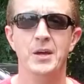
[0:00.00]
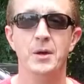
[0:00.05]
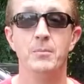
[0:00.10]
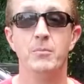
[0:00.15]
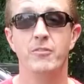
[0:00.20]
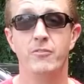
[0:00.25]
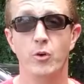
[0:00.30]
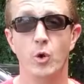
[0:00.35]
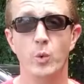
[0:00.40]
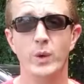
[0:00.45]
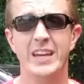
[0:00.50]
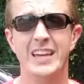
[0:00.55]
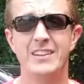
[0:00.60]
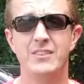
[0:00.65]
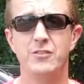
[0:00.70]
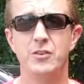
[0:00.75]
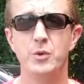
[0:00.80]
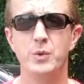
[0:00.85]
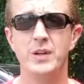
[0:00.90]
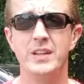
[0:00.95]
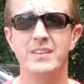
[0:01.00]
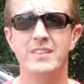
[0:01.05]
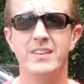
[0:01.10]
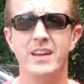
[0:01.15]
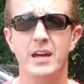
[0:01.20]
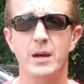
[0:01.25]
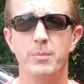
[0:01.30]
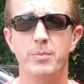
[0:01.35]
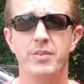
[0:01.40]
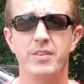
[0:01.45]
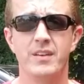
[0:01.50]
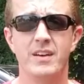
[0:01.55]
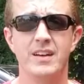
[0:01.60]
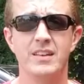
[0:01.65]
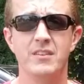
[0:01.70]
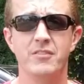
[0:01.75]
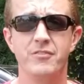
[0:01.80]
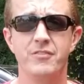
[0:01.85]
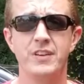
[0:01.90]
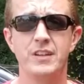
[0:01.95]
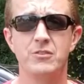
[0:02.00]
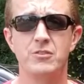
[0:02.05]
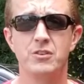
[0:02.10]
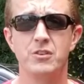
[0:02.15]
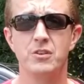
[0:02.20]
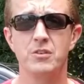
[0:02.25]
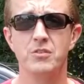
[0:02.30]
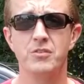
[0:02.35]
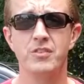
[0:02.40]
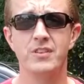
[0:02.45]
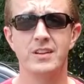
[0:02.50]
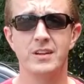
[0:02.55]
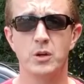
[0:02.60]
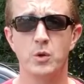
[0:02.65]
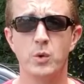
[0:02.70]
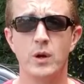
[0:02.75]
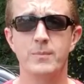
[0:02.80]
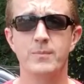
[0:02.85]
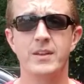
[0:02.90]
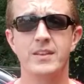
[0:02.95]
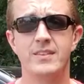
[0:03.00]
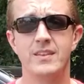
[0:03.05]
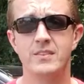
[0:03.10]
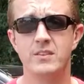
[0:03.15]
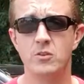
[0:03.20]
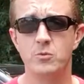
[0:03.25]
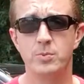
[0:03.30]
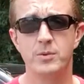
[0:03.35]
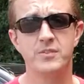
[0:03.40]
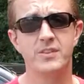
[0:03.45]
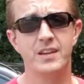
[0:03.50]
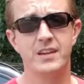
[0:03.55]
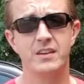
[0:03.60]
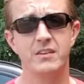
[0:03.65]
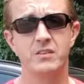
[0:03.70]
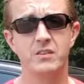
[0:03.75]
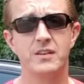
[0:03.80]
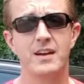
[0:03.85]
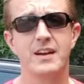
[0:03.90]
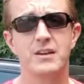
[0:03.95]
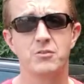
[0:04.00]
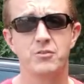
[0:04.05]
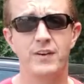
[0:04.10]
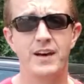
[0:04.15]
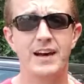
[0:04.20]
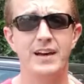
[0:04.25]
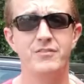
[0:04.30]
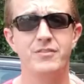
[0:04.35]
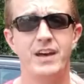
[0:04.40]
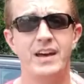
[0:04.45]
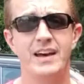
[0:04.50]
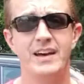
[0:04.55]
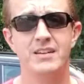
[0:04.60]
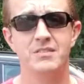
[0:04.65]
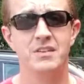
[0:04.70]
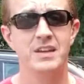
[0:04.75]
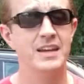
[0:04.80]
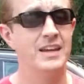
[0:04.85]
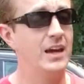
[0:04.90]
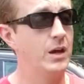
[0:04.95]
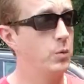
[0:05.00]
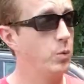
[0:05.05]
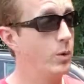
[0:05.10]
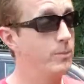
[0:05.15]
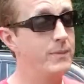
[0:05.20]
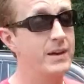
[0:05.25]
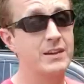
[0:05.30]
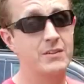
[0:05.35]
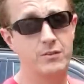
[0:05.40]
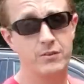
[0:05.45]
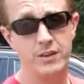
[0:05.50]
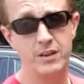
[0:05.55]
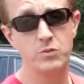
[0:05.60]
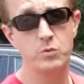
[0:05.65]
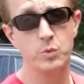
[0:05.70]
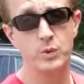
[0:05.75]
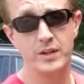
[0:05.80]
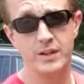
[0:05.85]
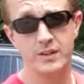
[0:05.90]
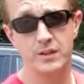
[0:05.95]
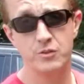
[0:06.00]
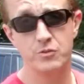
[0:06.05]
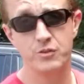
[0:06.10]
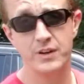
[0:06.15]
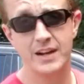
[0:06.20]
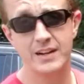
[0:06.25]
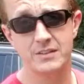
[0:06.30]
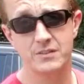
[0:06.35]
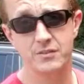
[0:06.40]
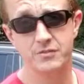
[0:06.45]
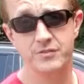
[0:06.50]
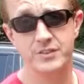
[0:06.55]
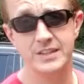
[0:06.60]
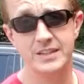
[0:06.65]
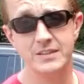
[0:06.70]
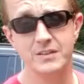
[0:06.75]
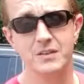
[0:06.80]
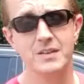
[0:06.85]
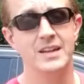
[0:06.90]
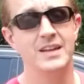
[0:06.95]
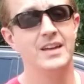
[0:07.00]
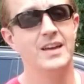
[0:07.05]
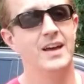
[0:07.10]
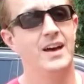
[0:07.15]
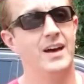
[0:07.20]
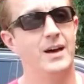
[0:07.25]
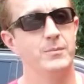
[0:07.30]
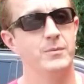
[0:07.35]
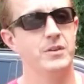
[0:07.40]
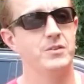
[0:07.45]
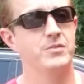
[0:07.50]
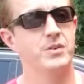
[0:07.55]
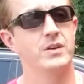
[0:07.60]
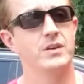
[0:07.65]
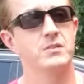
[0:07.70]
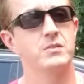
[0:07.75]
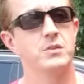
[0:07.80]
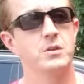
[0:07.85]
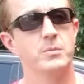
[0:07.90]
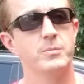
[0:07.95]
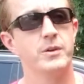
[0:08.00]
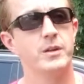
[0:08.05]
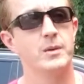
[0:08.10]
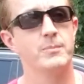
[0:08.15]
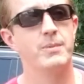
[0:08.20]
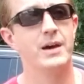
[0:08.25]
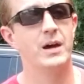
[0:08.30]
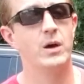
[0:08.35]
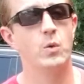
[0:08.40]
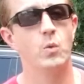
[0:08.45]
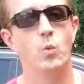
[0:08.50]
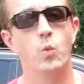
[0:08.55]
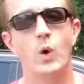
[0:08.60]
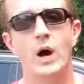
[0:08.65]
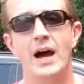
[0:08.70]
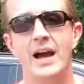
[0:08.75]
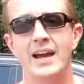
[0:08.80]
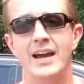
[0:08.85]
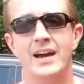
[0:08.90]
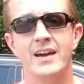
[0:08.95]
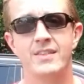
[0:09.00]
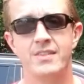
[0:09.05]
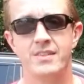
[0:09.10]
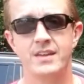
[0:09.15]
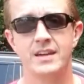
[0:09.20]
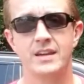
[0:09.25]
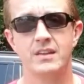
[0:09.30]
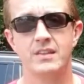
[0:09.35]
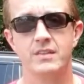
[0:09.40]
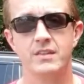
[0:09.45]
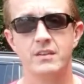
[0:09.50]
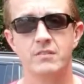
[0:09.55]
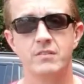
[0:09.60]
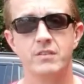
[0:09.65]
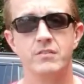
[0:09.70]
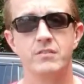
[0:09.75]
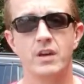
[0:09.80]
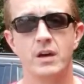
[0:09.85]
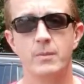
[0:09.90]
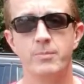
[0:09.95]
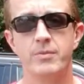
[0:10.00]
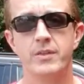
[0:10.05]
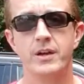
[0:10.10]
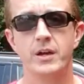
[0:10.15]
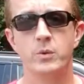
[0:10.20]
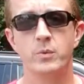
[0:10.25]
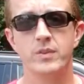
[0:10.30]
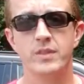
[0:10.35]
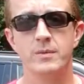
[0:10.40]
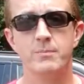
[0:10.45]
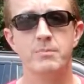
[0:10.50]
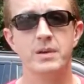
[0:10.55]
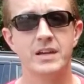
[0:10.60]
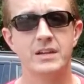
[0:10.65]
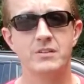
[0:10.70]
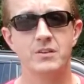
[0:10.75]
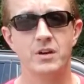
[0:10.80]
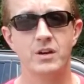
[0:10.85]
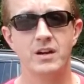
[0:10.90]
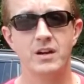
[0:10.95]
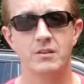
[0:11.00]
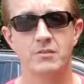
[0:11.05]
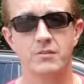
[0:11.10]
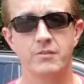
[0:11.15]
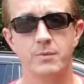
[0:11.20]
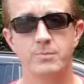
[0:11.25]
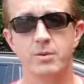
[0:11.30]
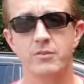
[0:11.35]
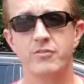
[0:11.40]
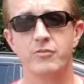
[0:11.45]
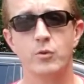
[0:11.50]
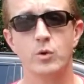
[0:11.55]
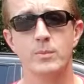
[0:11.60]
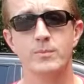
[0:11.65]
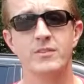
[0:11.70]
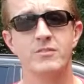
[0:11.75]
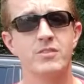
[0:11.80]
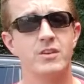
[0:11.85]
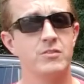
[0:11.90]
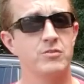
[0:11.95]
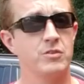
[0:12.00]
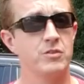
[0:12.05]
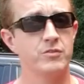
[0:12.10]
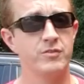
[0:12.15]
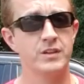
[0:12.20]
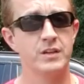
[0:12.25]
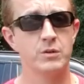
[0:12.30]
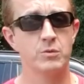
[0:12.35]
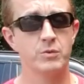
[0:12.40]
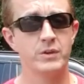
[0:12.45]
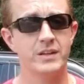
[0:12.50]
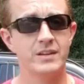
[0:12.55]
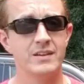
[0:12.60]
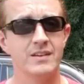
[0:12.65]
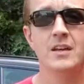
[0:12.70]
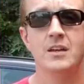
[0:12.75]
Before we get too in-depth on the features and equipment that this particular X5 has and what makes this one an attractive deal, I'm going to talk a little bit about why I think this is up there with the big dogs of the performance SUV arena.